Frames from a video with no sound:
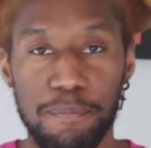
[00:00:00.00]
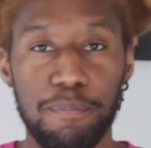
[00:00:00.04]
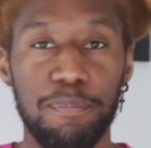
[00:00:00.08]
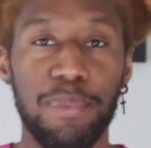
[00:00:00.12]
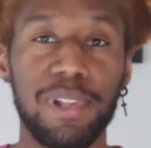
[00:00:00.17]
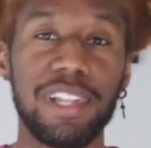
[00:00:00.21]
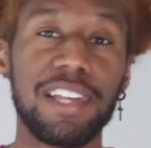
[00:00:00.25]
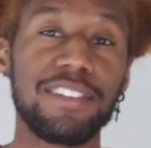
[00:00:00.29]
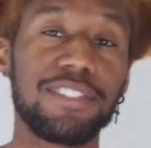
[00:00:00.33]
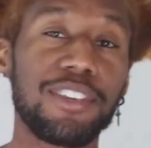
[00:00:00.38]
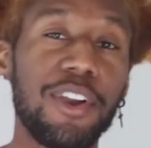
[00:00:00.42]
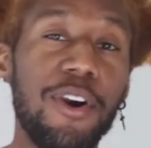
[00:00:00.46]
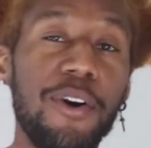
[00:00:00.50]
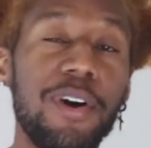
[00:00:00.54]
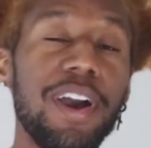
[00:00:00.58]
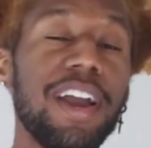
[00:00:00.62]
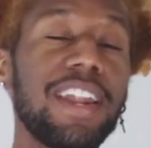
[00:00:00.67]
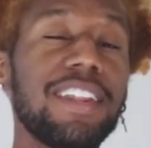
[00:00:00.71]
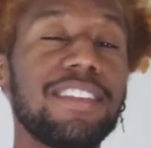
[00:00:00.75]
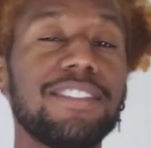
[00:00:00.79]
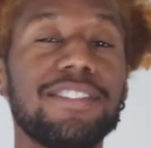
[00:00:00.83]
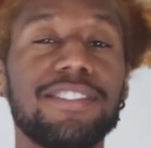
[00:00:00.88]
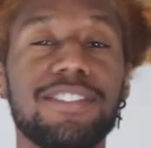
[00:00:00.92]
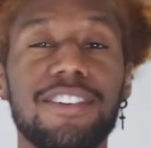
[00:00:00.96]
But let's go
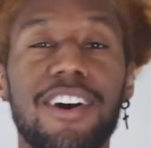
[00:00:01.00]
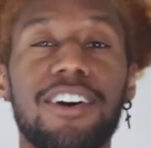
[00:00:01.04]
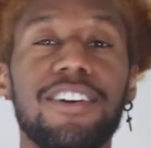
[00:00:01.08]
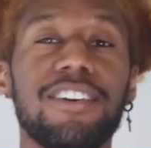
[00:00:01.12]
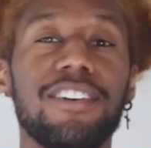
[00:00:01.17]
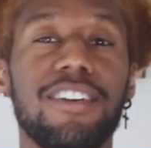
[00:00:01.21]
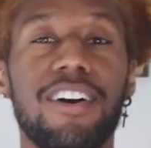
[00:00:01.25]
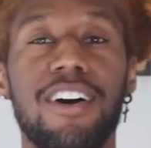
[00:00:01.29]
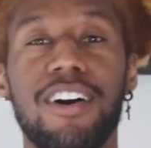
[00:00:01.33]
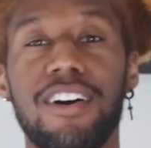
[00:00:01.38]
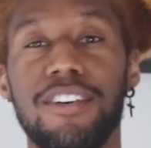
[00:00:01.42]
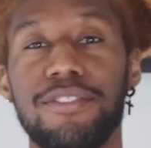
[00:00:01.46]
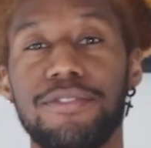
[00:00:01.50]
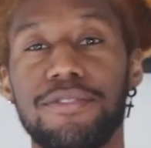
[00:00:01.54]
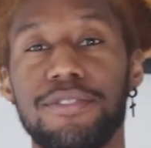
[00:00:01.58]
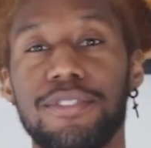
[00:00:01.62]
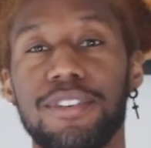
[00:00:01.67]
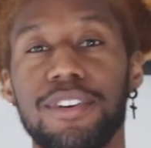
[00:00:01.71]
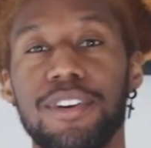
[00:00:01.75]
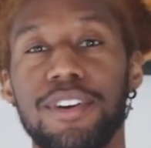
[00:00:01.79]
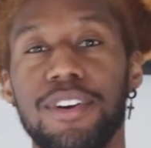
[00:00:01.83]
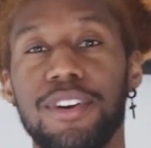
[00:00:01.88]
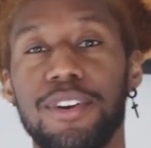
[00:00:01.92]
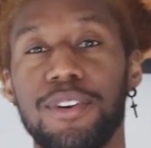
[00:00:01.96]
ahead and start it off
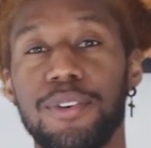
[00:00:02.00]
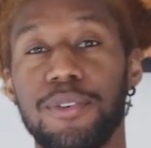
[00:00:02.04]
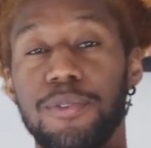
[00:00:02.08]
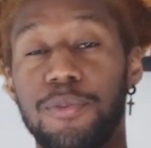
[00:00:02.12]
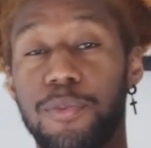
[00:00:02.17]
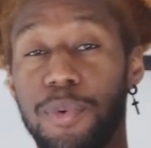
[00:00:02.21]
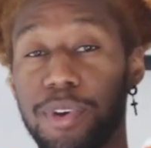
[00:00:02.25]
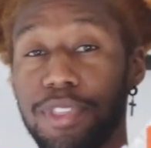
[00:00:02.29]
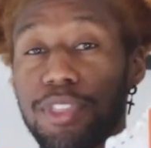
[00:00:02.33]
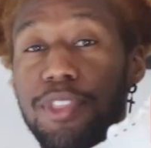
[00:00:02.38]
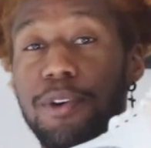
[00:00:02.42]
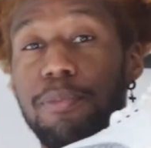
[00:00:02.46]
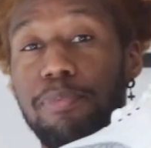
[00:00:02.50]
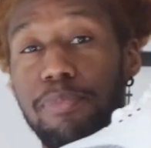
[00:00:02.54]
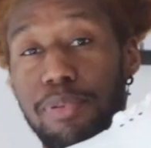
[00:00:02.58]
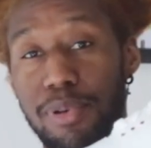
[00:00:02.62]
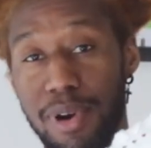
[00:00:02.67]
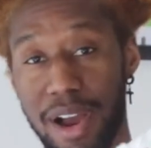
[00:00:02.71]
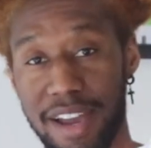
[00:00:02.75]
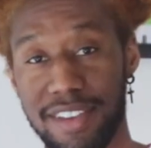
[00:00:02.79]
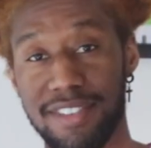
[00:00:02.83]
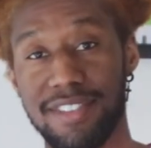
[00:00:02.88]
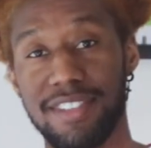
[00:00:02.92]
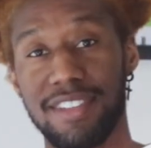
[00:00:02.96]
with the
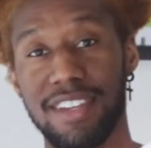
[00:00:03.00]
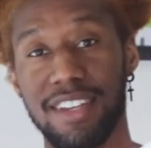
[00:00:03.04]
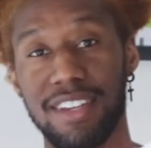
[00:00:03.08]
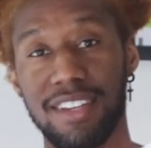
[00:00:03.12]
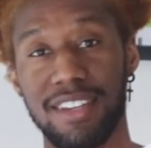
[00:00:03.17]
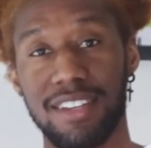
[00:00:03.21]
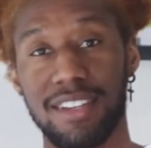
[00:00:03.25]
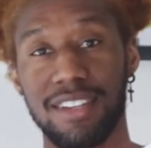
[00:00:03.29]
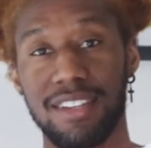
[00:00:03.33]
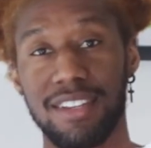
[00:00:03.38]
pricing.